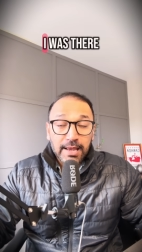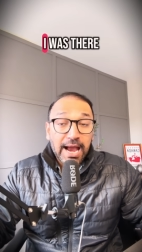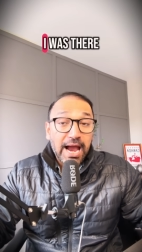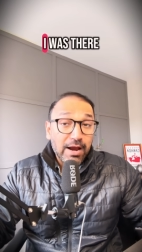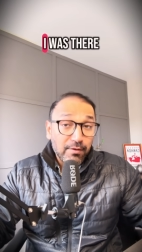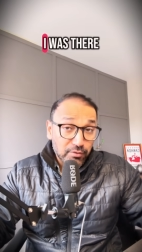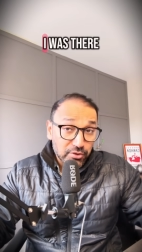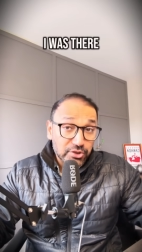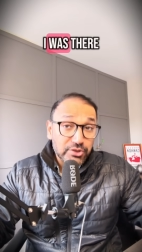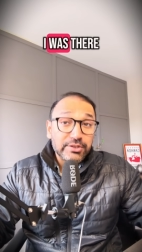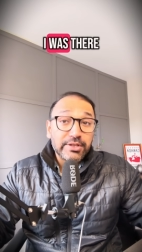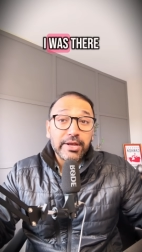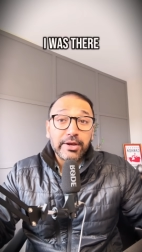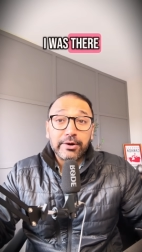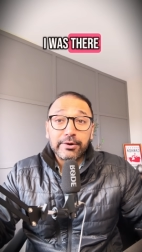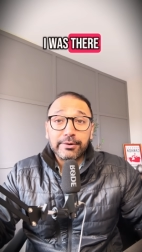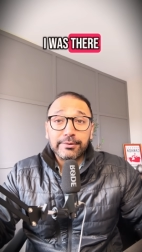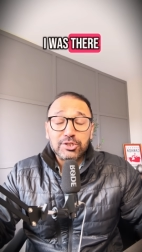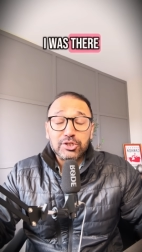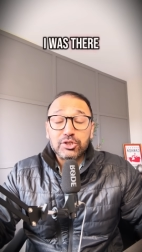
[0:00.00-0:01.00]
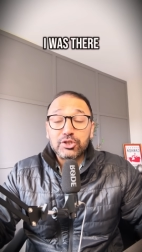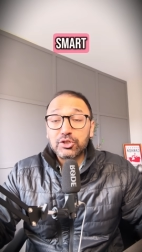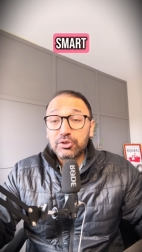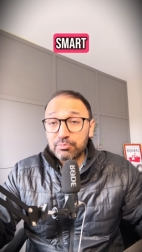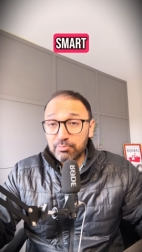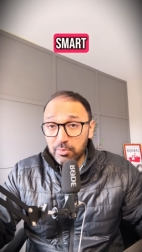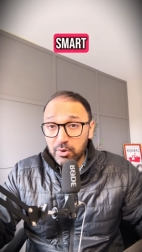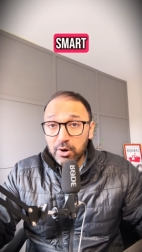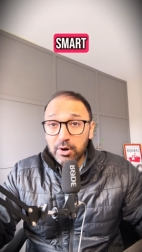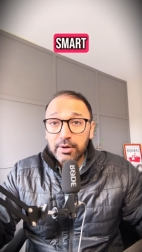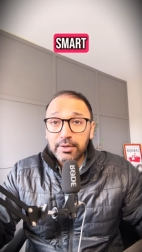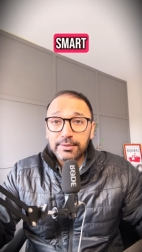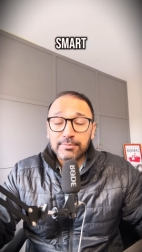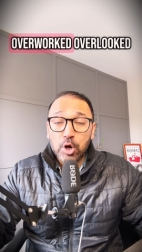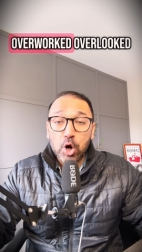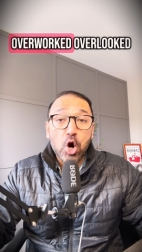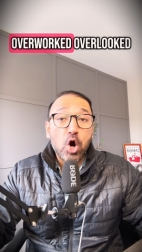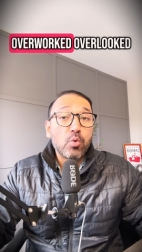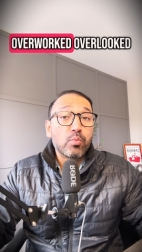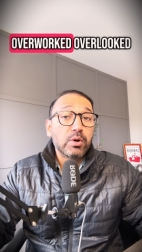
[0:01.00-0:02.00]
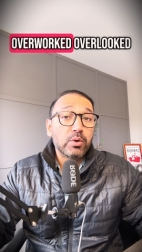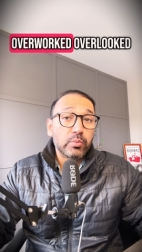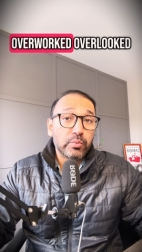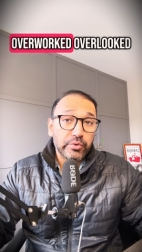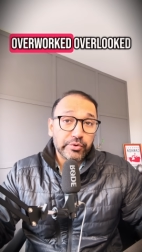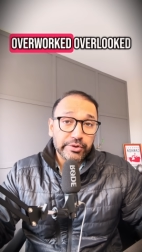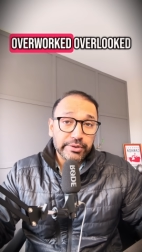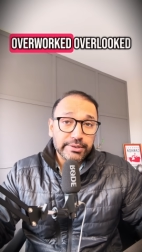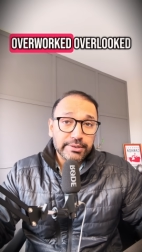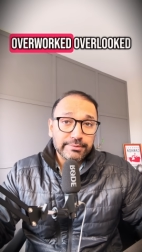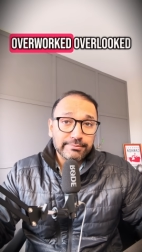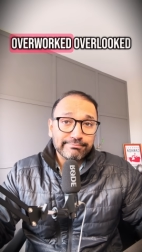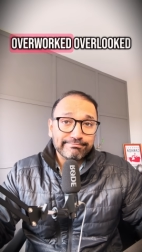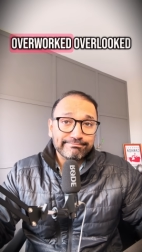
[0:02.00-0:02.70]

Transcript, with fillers: I was there, smart, overworked,